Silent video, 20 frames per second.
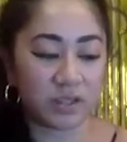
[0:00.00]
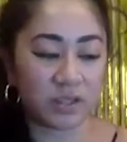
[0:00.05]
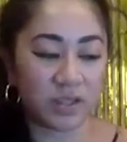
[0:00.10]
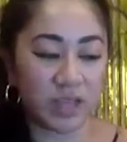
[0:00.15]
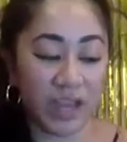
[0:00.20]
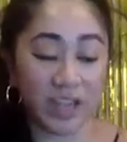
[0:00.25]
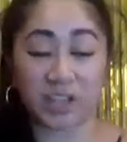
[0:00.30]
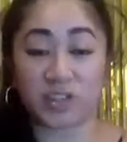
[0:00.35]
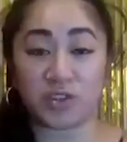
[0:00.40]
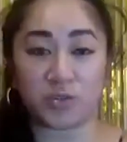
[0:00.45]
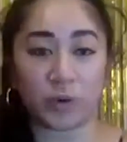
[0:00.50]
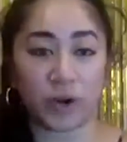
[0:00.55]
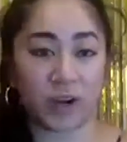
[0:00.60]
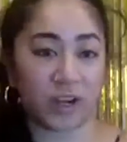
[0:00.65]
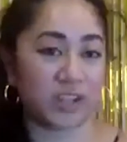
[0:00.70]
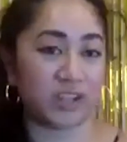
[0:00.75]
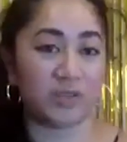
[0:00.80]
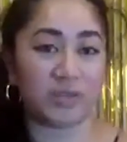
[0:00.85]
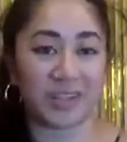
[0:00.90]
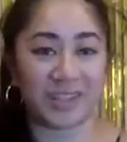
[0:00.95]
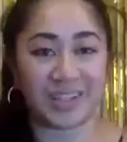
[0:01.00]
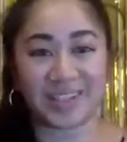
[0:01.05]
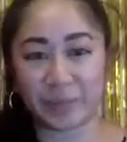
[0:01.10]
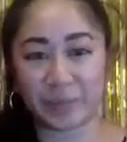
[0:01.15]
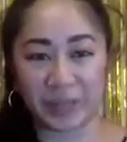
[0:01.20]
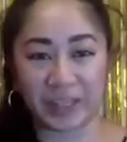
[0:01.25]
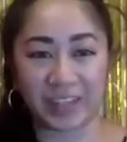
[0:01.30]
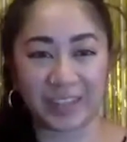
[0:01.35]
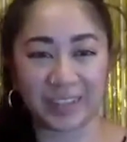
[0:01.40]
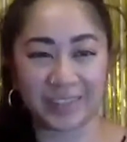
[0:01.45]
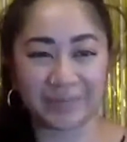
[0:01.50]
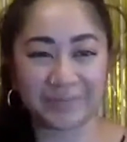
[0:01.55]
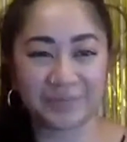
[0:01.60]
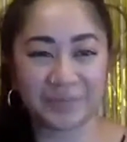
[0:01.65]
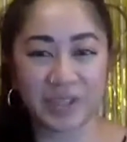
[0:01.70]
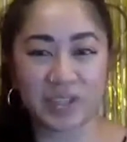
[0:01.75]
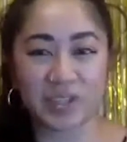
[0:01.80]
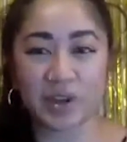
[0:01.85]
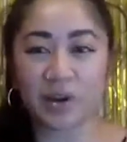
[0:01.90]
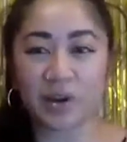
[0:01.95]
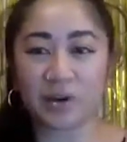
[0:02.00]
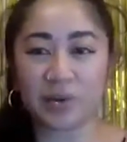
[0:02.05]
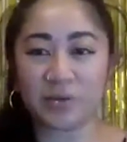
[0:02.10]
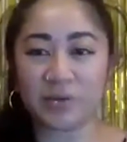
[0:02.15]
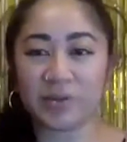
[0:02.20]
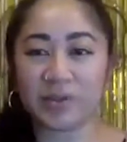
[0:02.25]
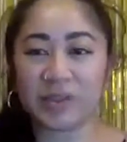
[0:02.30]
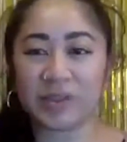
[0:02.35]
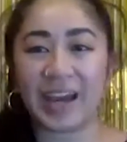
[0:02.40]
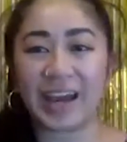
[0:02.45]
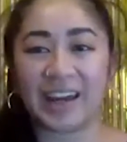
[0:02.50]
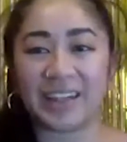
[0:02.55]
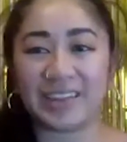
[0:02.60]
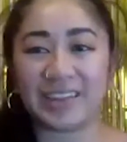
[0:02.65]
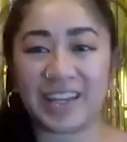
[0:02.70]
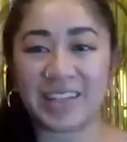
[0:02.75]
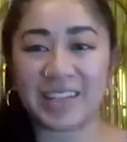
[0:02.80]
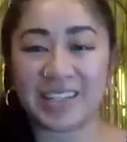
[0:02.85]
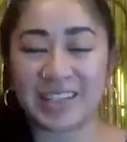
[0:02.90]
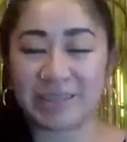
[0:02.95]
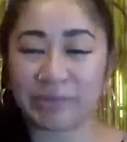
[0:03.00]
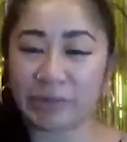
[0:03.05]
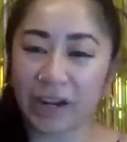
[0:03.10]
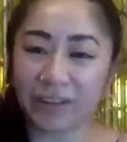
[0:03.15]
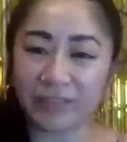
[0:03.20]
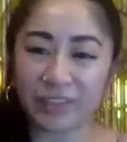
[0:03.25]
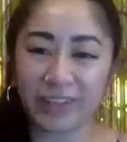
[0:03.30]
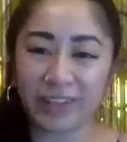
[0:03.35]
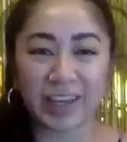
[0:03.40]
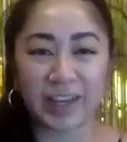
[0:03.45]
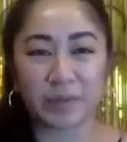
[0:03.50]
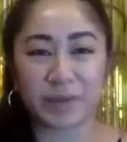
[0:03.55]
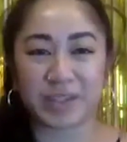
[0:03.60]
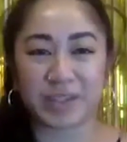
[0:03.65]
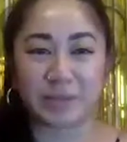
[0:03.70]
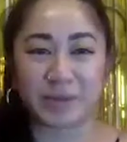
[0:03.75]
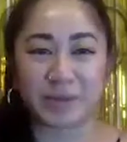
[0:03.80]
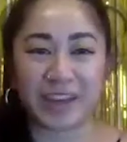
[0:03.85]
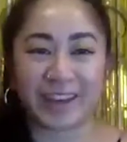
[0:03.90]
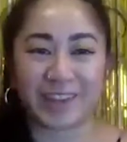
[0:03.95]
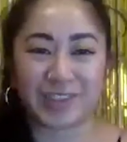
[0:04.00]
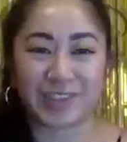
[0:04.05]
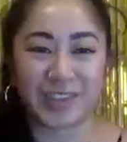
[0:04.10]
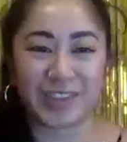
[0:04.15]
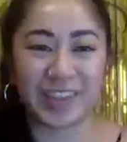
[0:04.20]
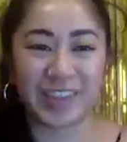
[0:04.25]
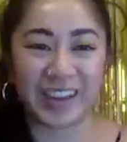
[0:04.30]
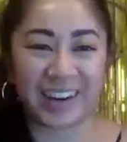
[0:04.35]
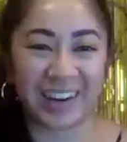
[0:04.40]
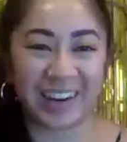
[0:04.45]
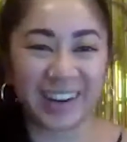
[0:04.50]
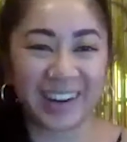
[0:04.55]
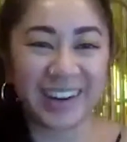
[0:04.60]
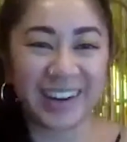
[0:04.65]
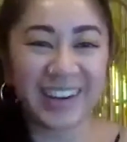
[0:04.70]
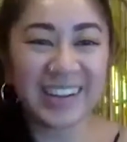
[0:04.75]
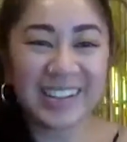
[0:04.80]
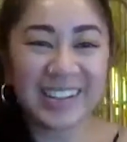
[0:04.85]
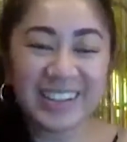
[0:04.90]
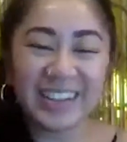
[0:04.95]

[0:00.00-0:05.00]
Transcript: get you where you need to be. So yeah, that's kind of like a hippy dippy answer there.